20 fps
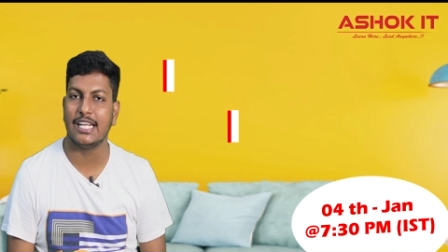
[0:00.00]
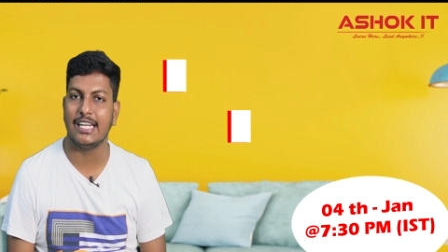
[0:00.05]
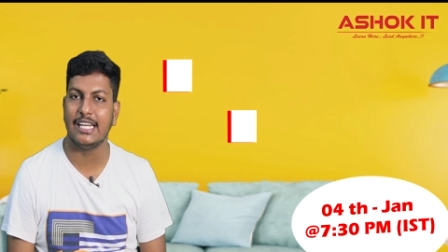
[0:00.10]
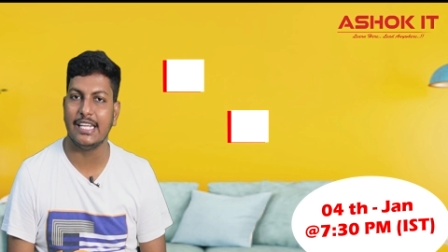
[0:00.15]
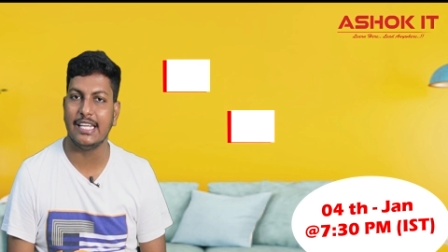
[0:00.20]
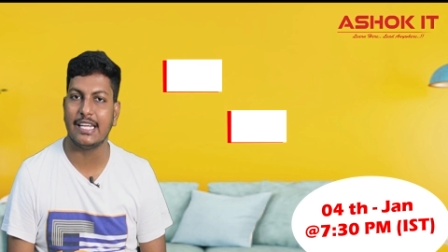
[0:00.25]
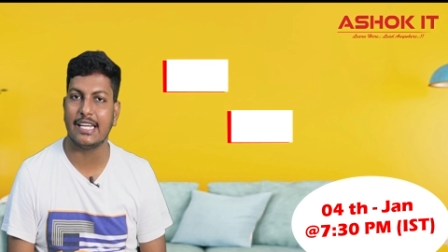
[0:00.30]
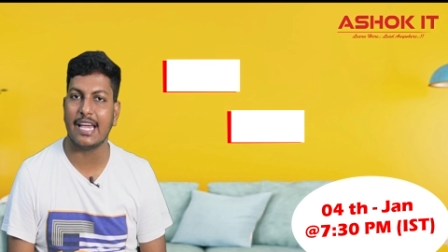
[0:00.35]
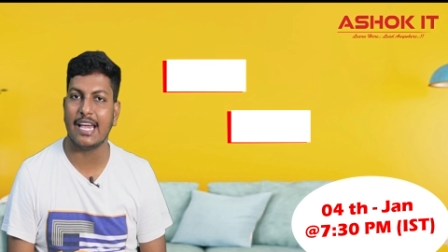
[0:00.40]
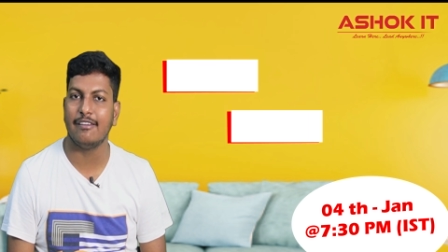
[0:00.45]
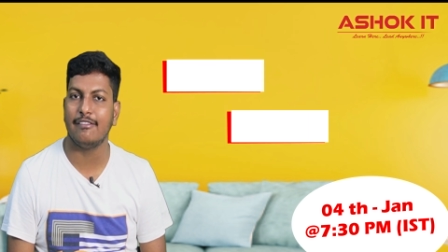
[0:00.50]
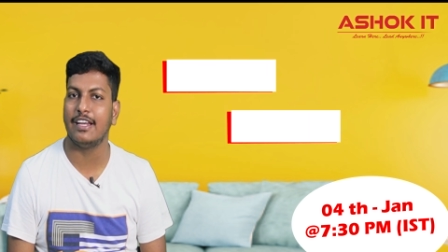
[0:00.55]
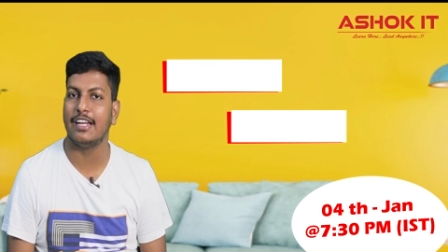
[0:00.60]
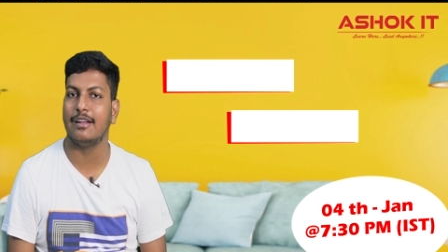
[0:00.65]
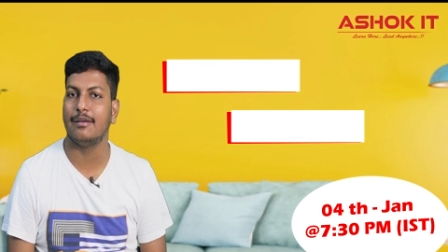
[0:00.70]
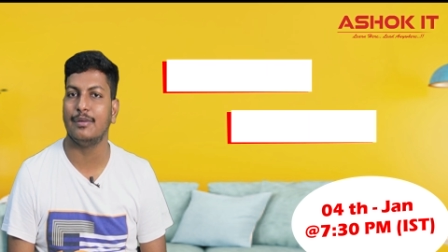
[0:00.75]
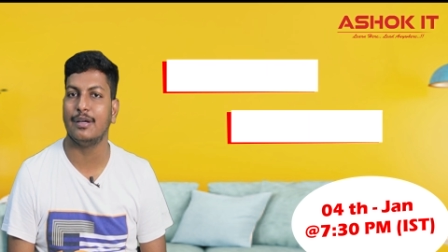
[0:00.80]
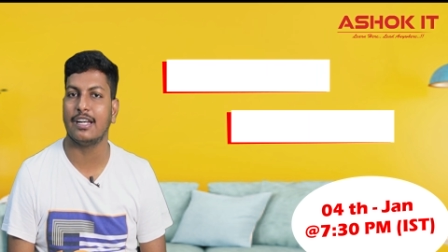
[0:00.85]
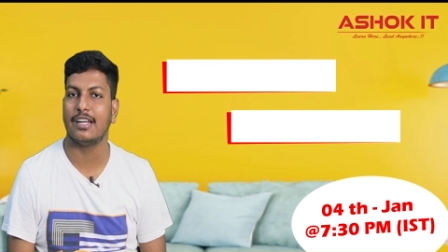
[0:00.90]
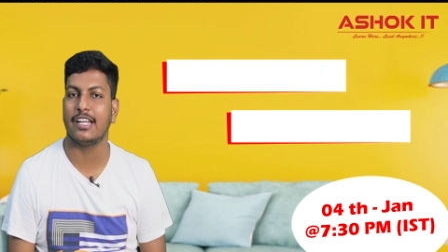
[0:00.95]
link
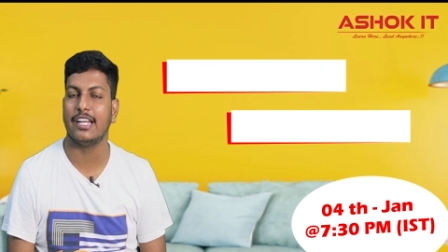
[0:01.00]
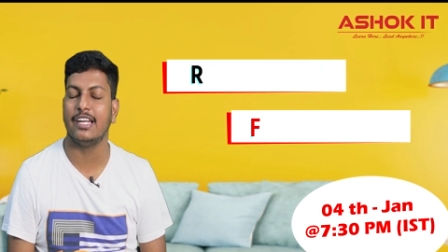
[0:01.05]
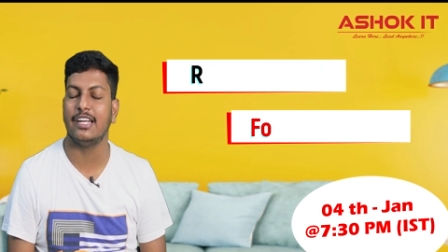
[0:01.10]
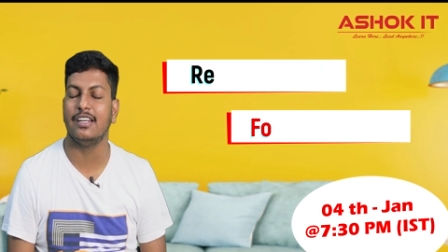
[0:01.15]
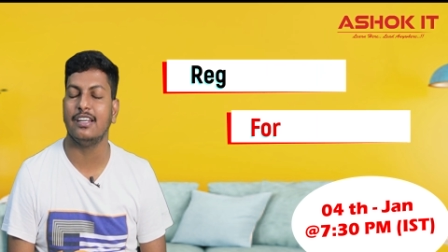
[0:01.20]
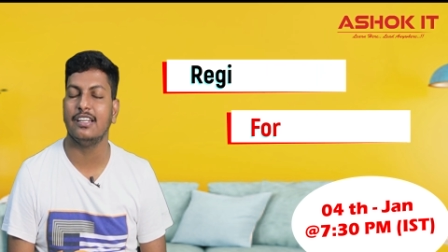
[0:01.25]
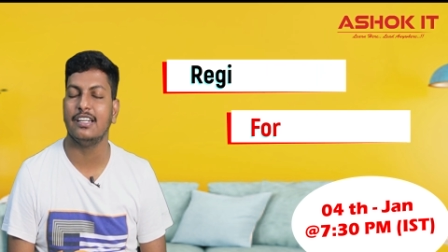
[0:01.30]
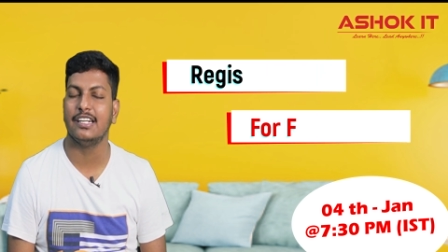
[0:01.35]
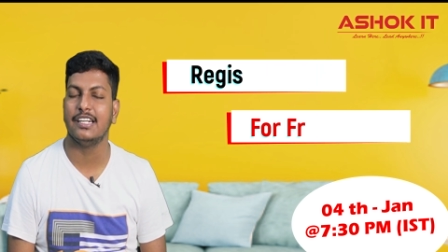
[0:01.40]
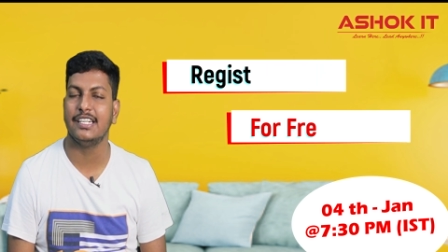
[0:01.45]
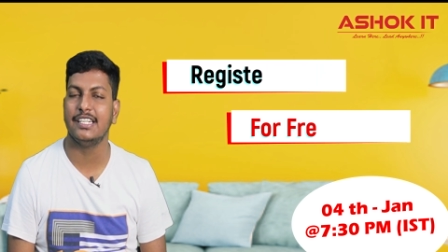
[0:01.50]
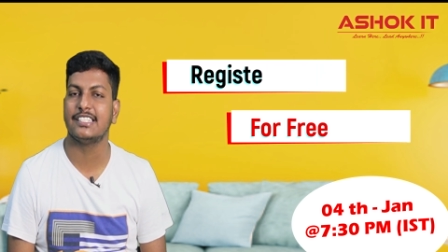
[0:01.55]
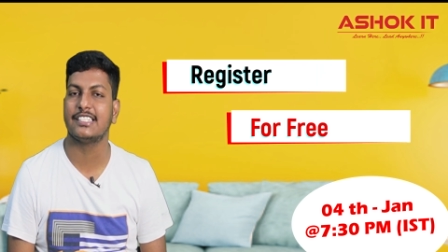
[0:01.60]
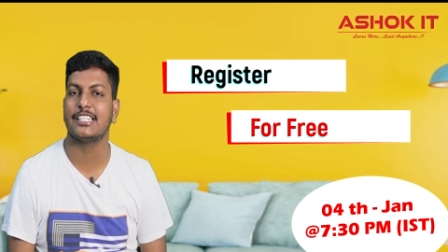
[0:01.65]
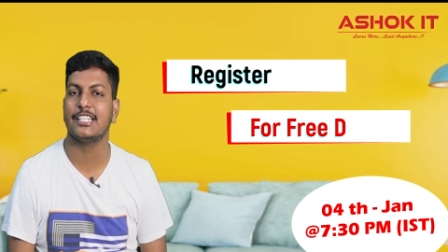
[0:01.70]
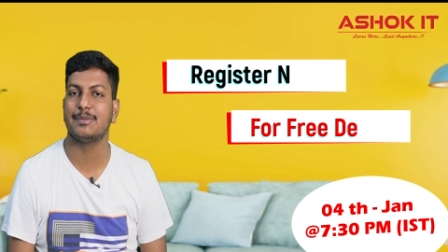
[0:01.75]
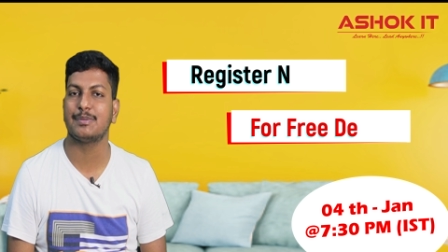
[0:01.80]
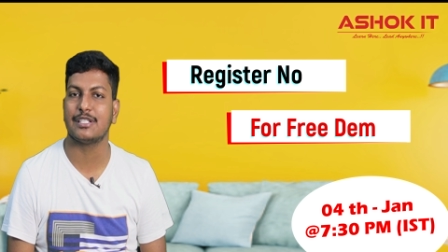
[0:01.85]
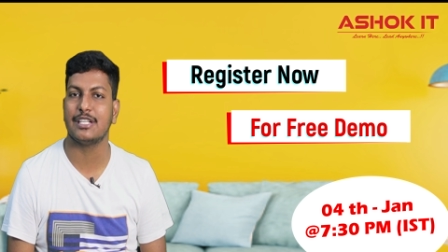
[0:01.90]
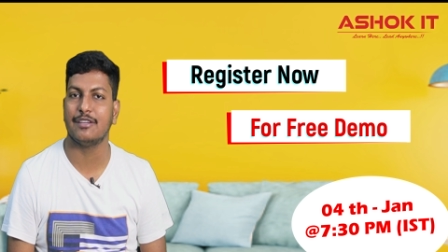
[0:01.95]
available in
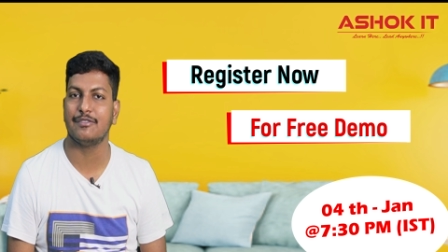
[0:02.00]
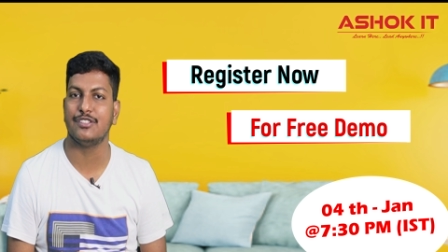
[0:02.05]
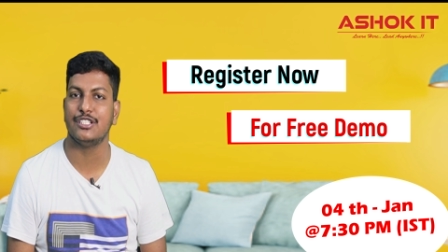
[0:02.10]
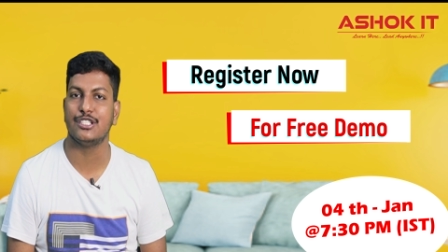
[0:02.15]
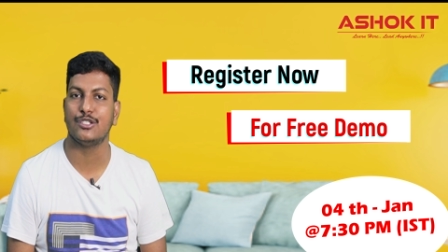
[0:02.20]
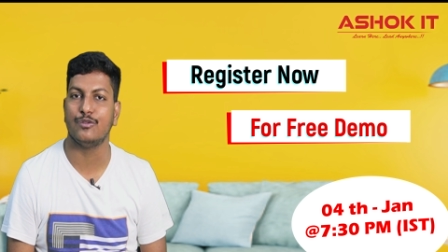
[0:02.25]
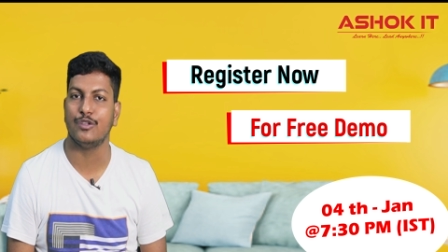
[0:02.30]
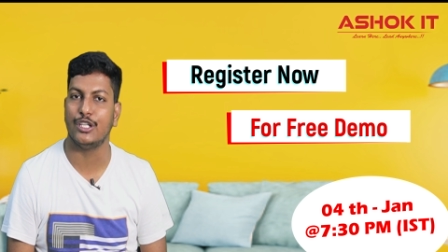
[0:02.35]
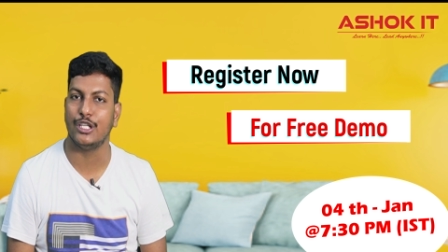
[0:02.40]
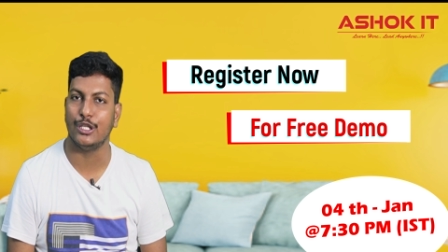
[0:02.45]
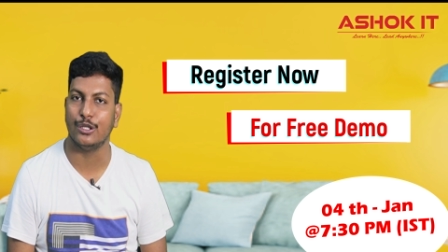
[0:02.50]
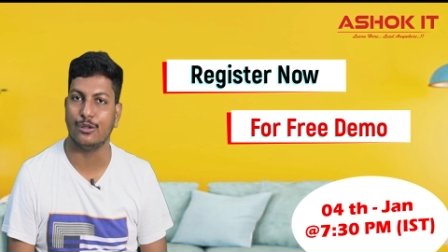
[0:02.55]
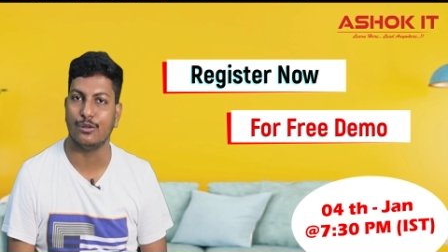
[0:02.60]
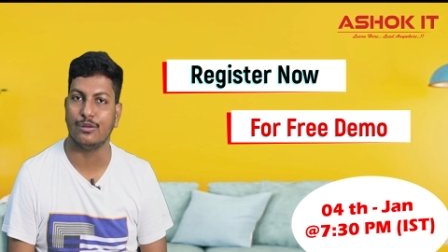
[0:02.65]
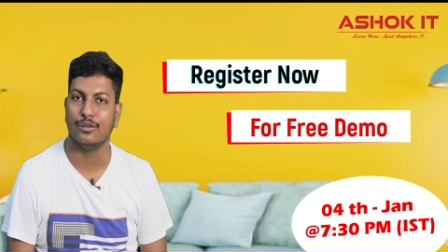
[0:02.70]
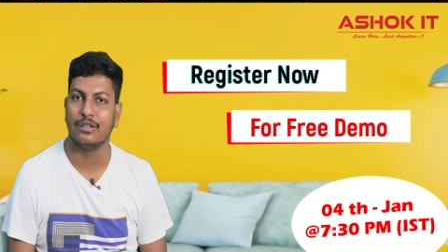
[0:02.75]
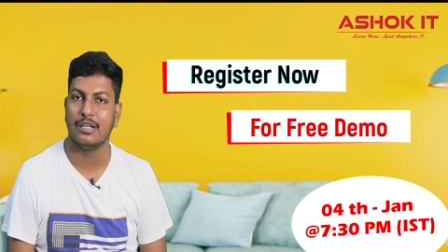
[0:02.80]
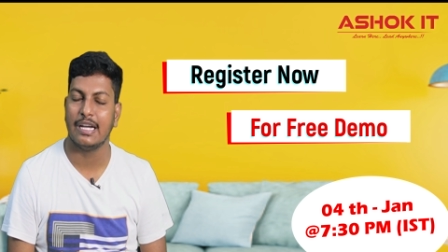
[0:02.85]
description of this video.